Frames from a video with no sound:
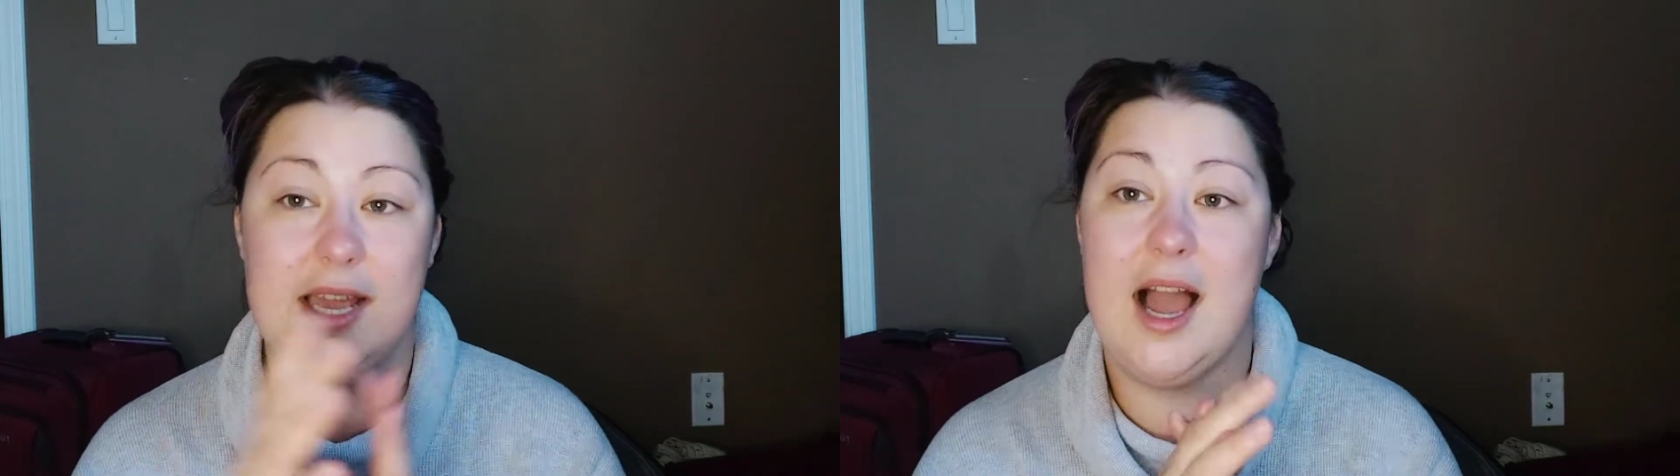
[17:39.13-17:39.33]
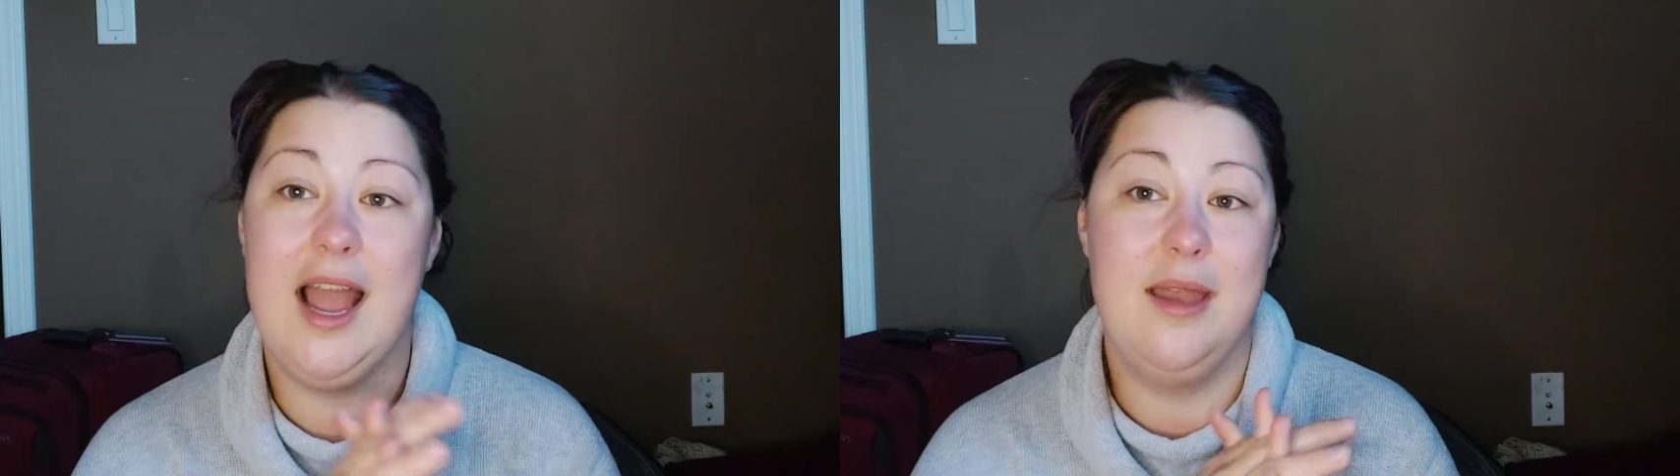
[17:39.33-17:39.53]

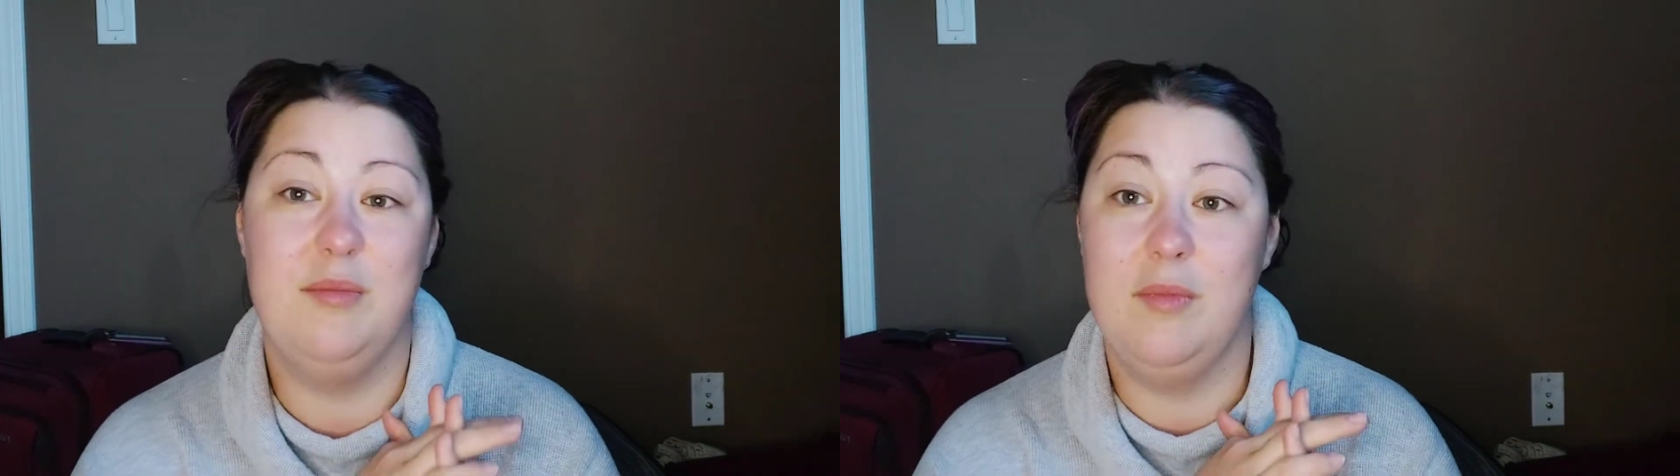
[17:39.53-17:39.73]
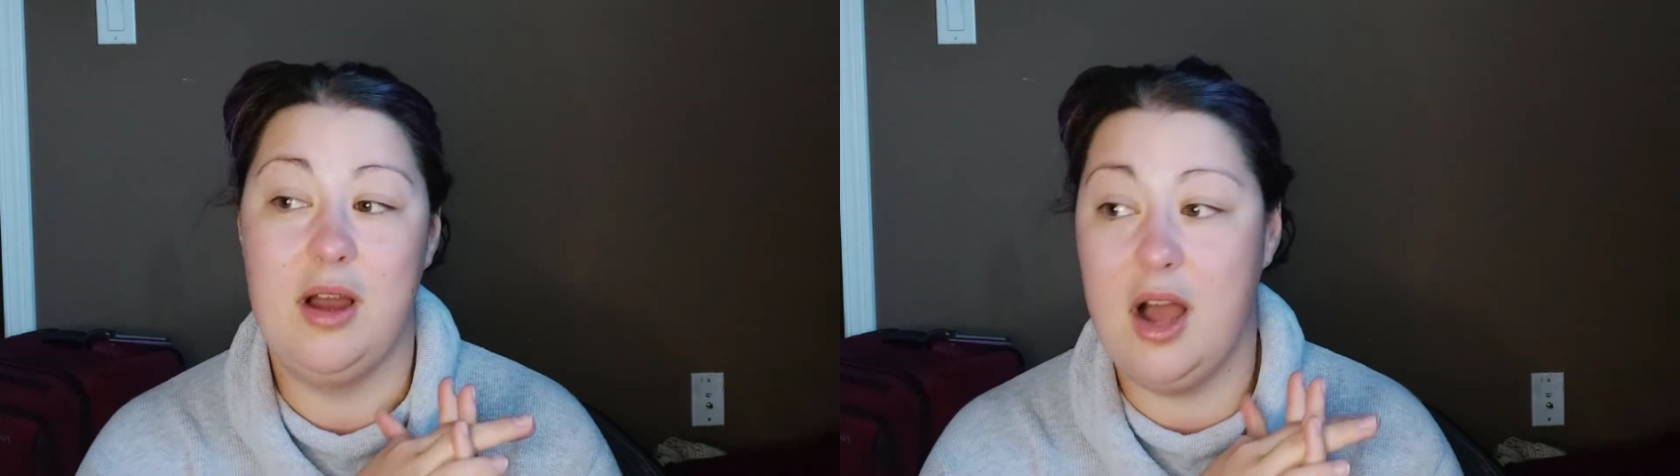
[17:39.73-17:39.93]
Like, I
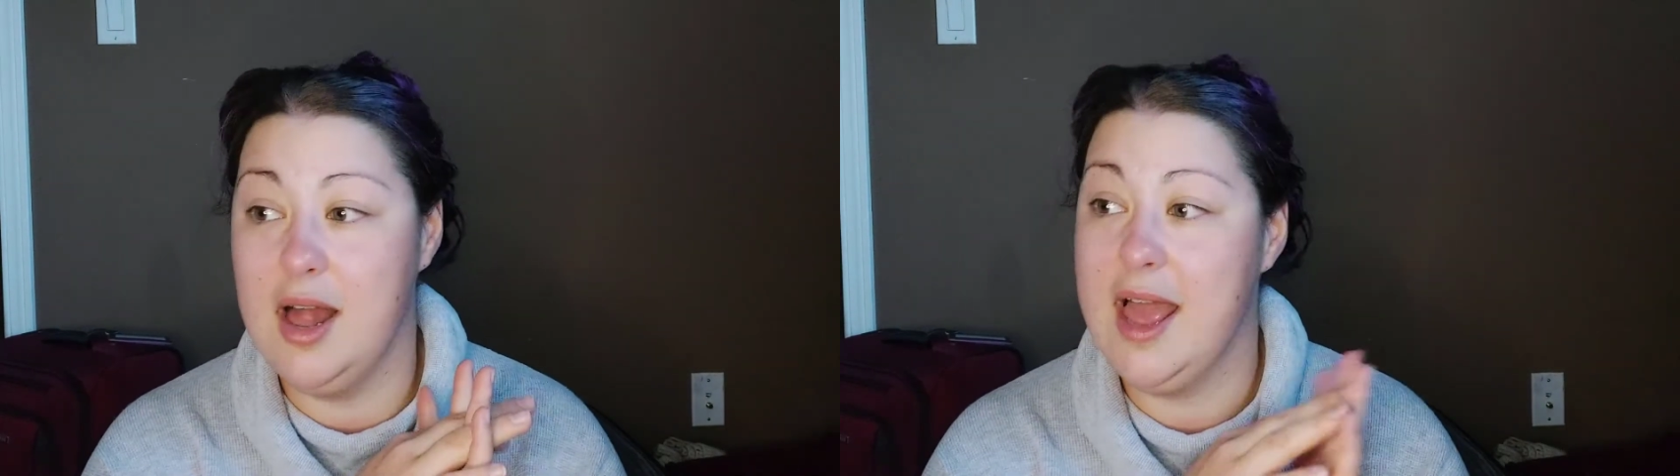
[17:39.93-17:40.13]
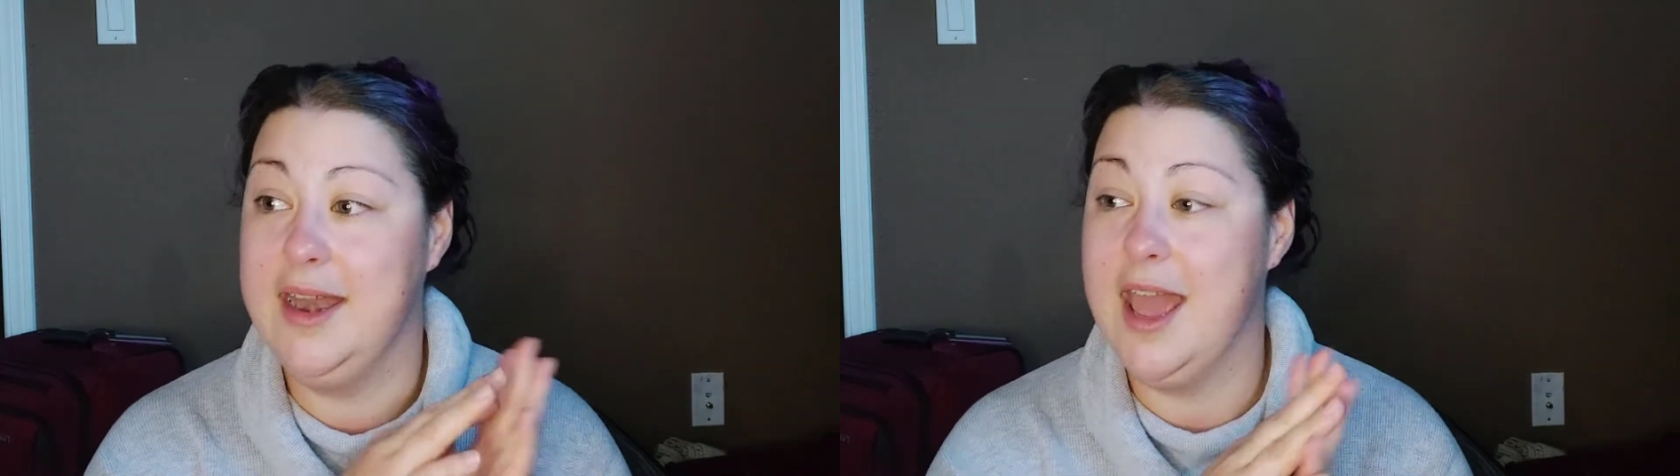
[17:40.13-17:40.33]
am
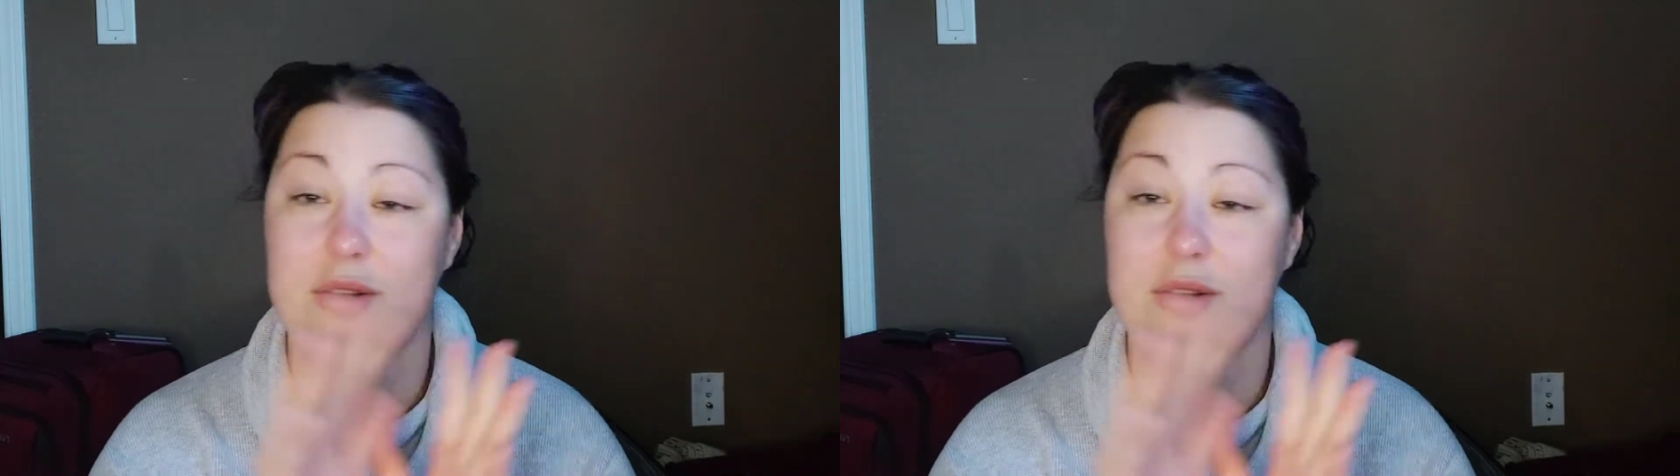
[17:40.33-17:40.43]
an